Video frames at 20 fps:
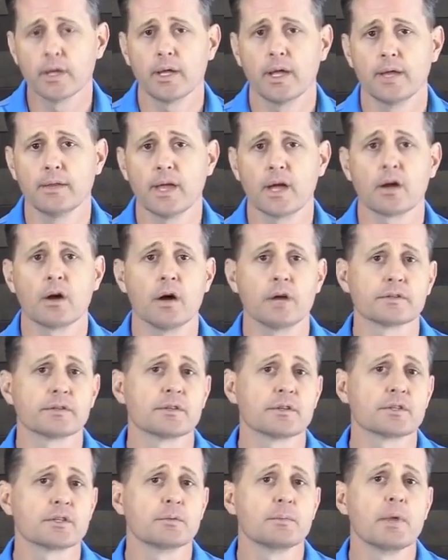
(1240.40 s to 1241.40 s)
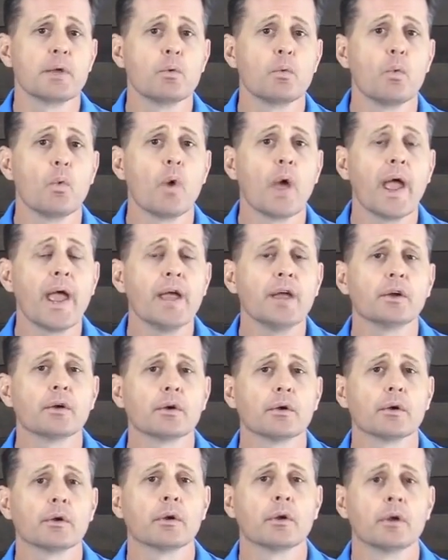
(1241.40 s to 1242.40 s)
and that causes us to be
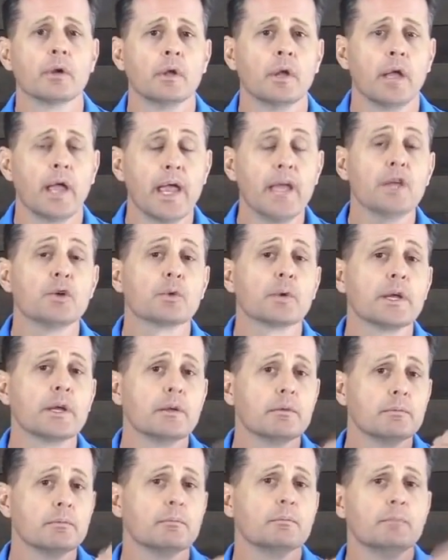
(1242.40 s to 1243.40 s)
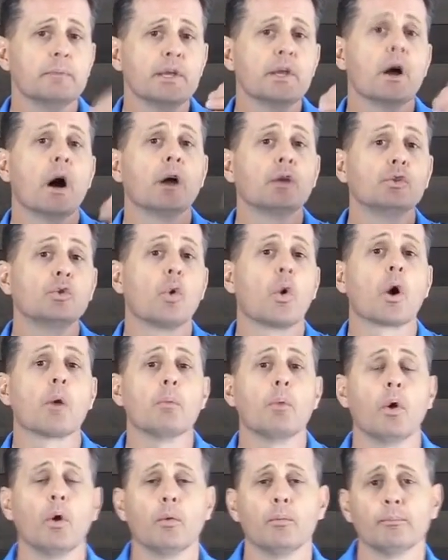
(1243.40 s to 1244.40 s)
angry beyond
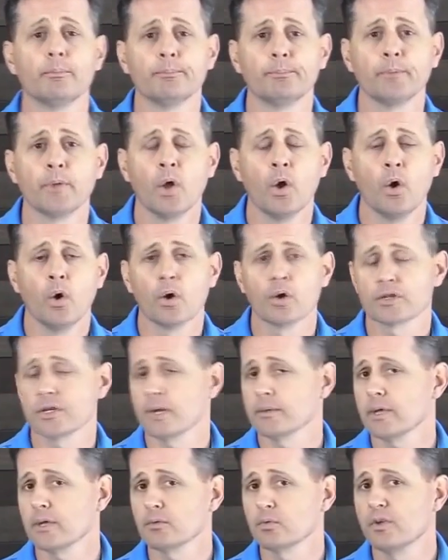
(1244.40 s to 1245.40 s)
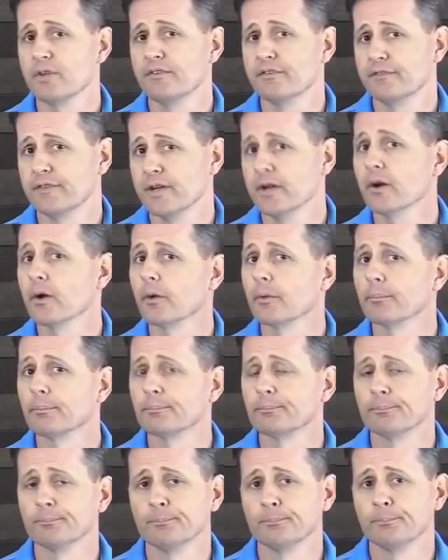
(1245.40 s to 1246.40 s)
normal. Or sometimes we fear.
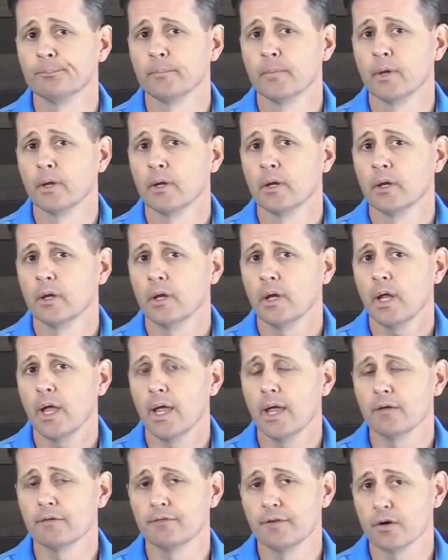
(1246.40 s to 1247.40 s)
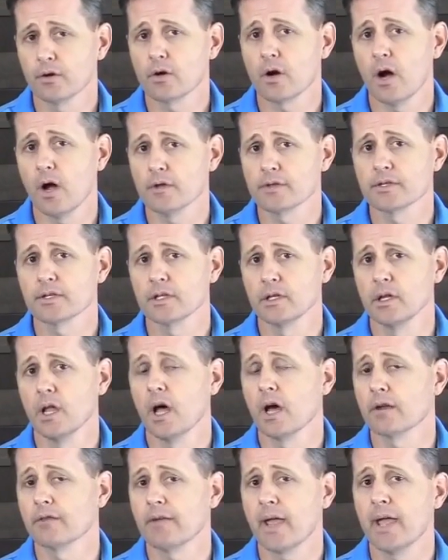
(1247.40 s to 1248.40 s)
And fear causes a
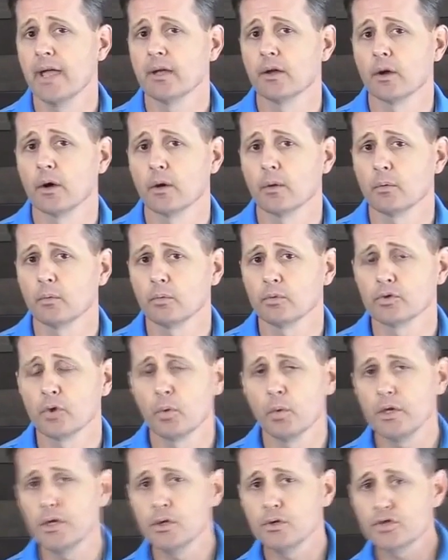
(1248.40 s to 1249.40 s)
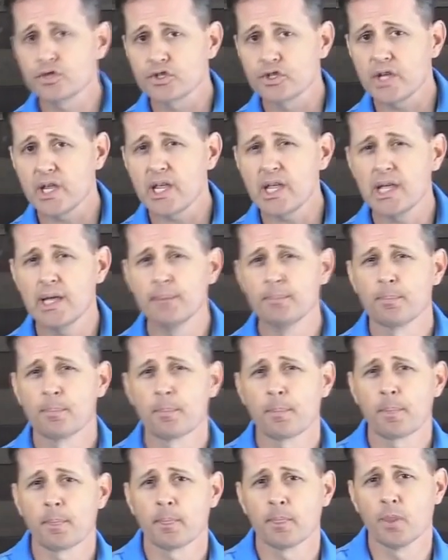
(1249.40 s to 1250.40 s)
lot of anger. So when you see
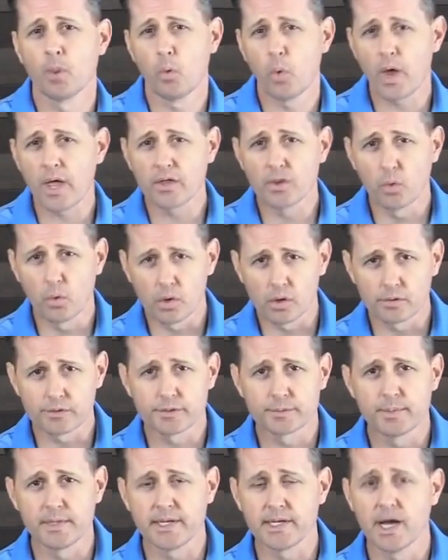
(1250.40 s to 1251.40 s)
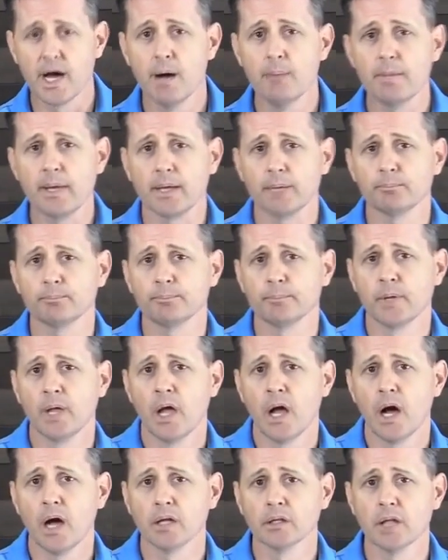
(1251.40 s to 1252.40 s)
the way the world's becoming,
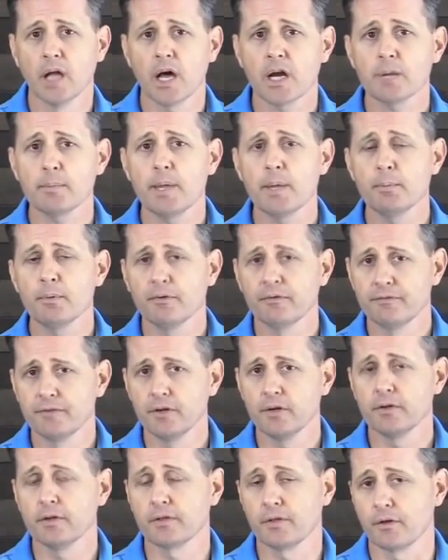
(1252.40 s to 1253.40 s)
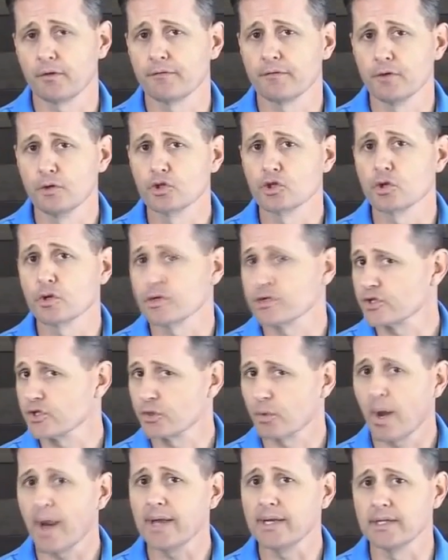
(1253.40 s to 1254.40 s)
a lot of people feel that their future is
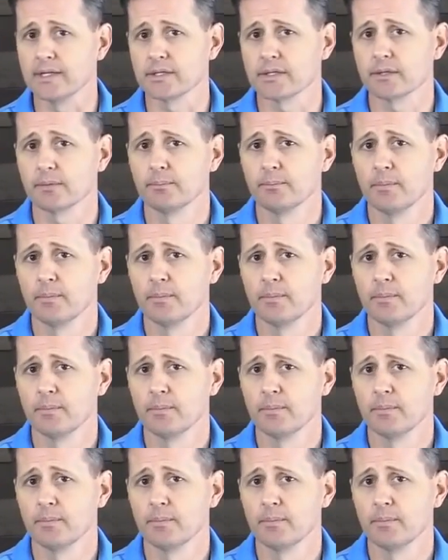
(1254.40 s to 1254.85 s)
threatened.